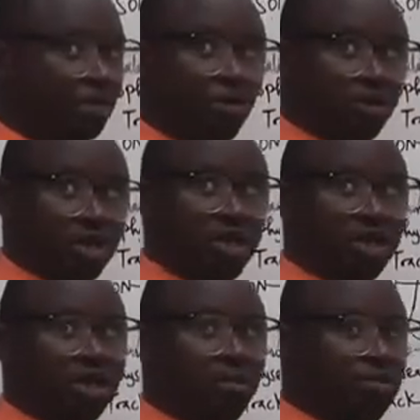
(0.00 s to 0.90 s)
Okay,
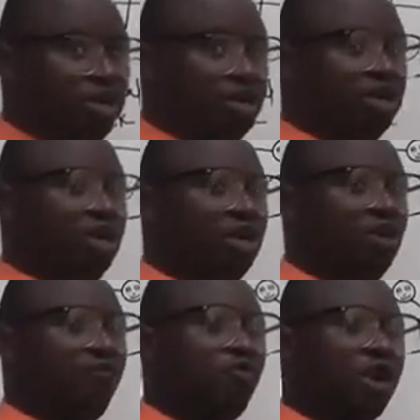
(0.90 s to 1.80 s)
meaning
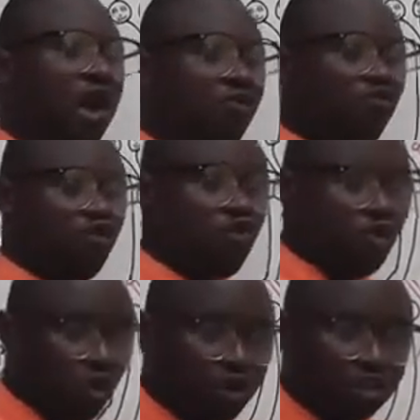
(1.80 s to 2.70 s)
if we have
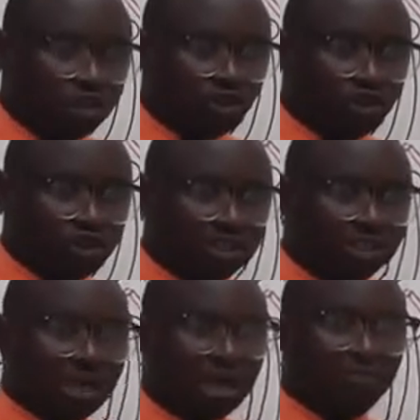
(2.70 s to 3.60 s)
low
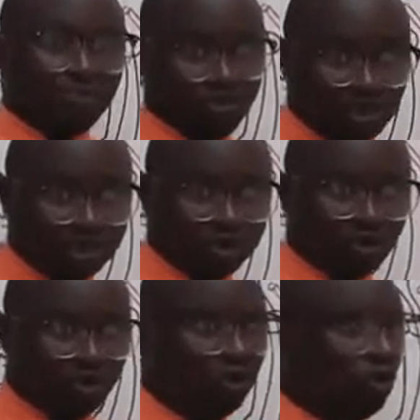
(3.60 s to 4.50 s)
estrogen and
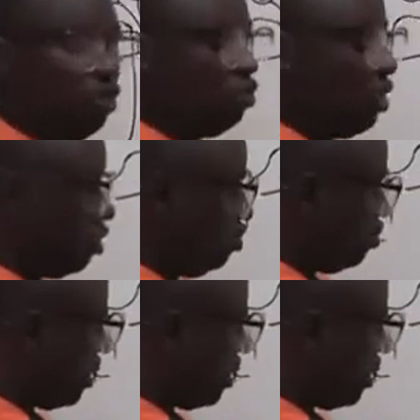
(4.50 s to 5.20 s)
progesterone, we are going to